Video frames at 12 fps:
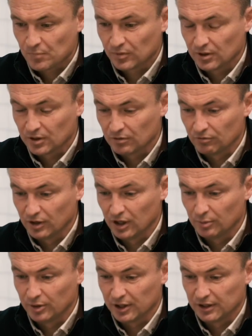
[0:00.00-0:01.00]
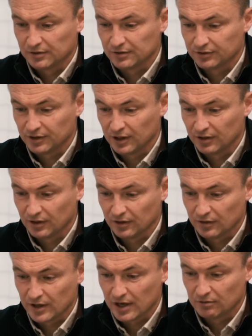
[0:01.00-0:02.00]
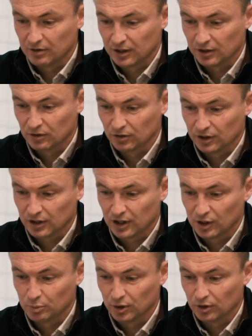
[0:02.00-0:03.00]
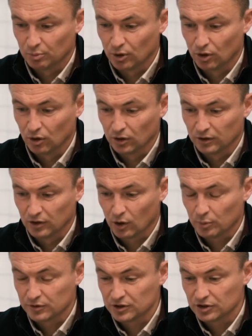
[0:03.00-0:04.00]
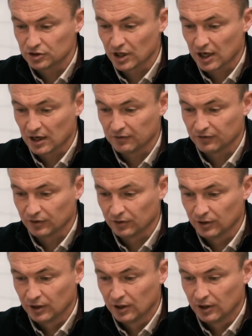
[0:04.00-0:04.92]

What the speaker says: you can really begin to see that they're really good at keeping the ball in the opposition's half and